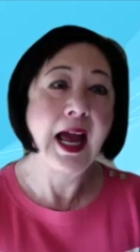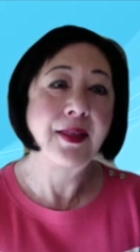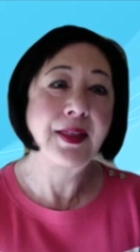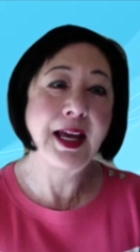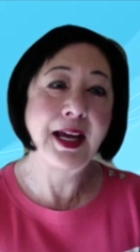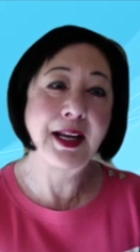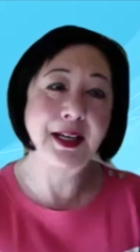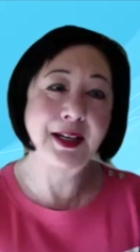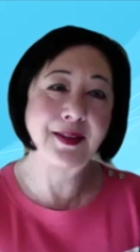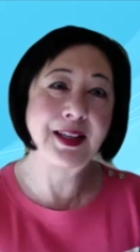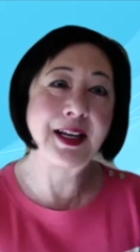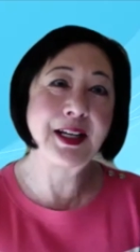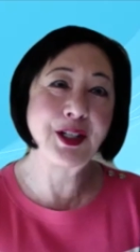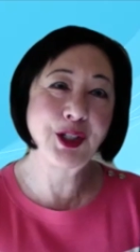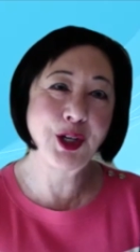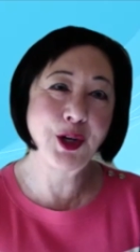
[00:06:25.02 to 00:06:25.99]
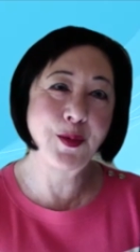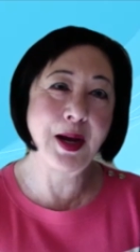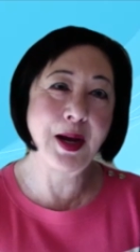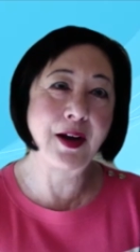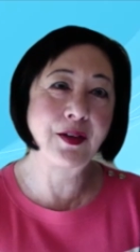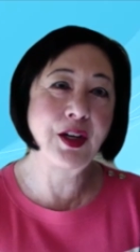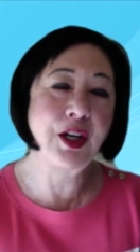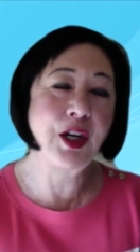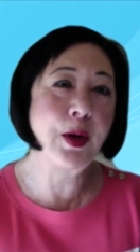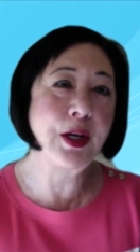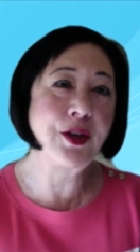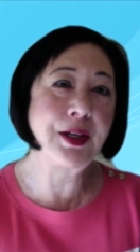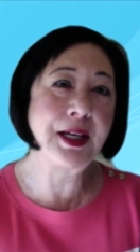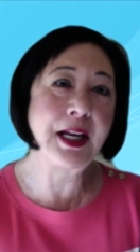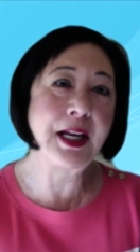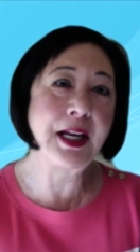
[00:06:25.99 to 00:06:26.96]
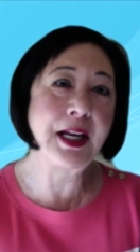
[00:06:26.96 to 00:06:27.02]
That that is correct. You know, when you
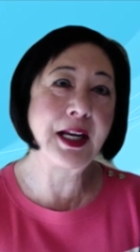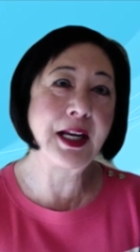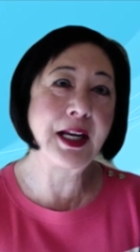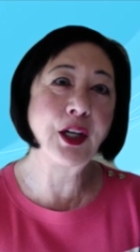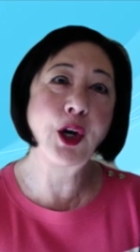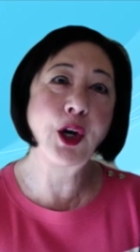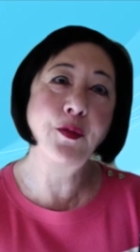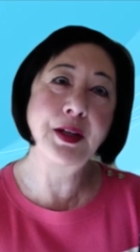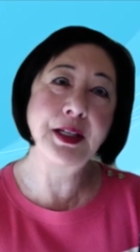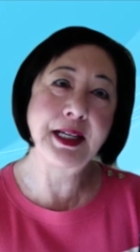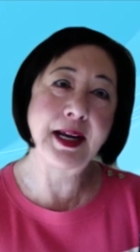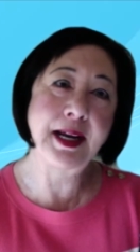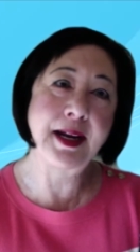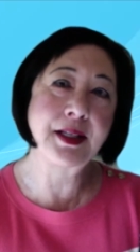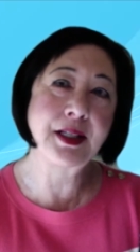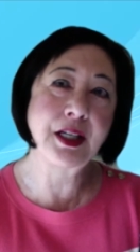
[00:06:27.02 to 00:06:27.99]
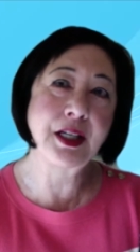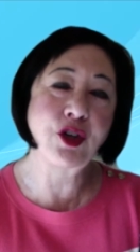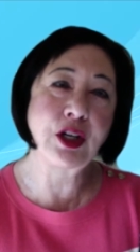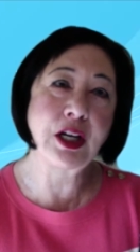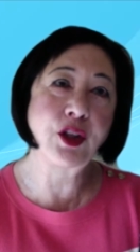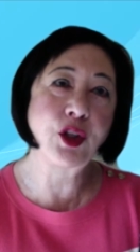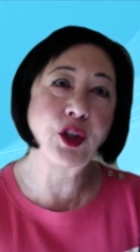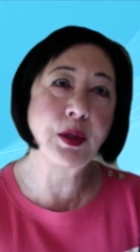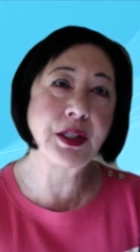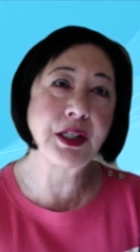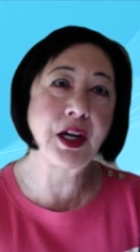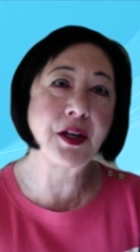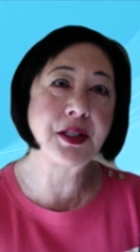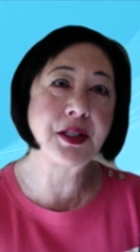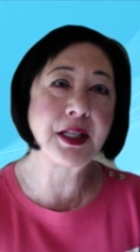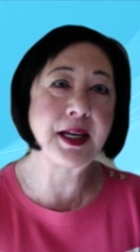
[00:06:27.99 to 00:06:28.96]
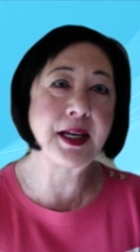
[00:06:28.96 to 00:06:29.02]
get a COVID test and you get the
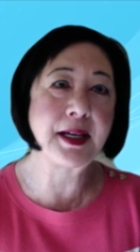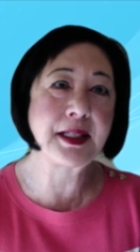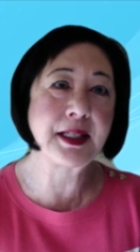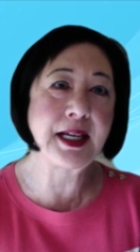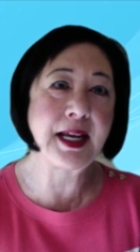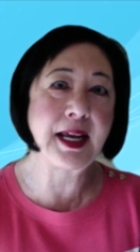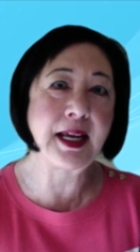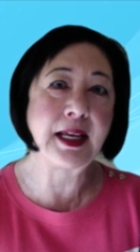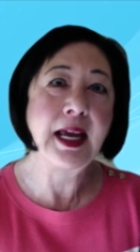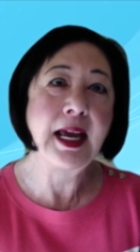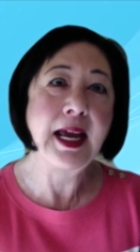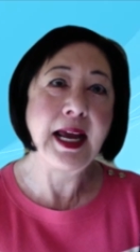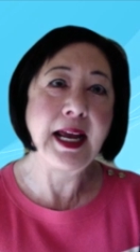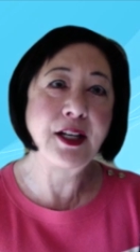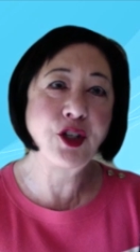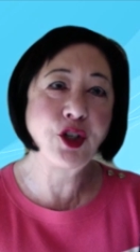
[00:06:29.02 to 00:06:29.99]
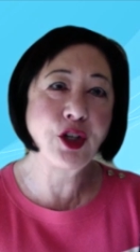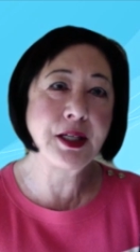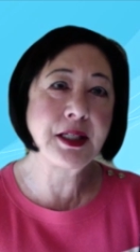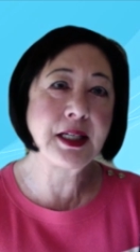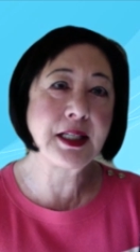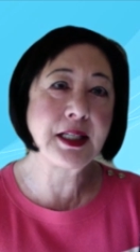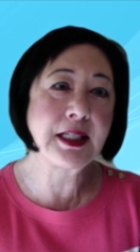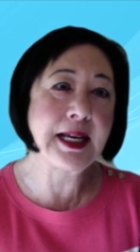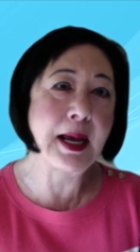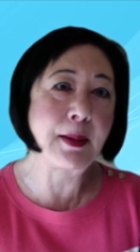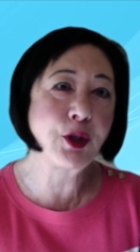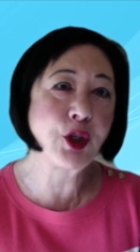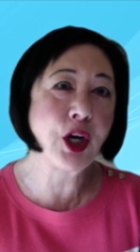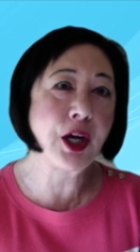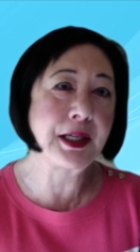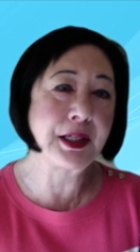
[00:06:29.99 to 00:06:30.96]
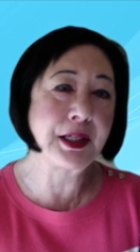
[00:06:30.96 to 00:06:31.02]
results the next day, it's just a
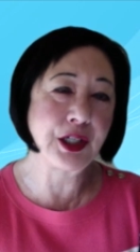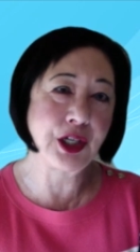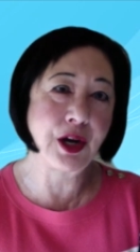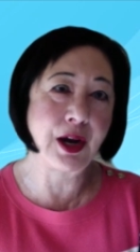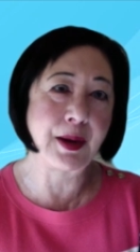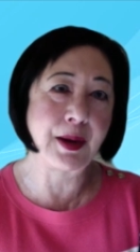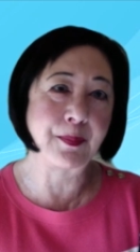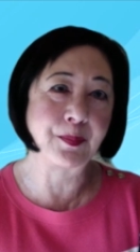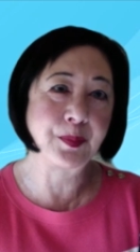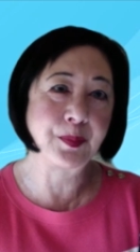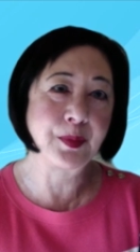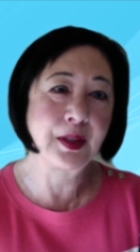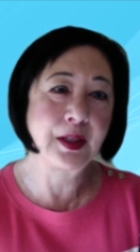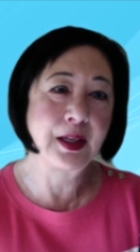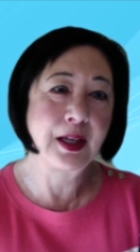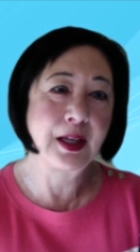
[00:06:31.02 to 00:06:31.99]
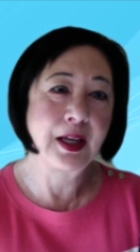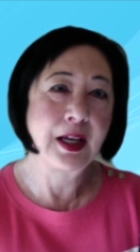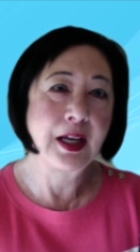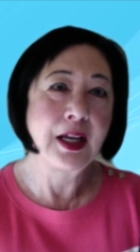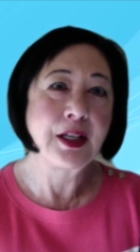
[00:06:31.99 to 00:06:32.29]
snapshot in time. Yeah.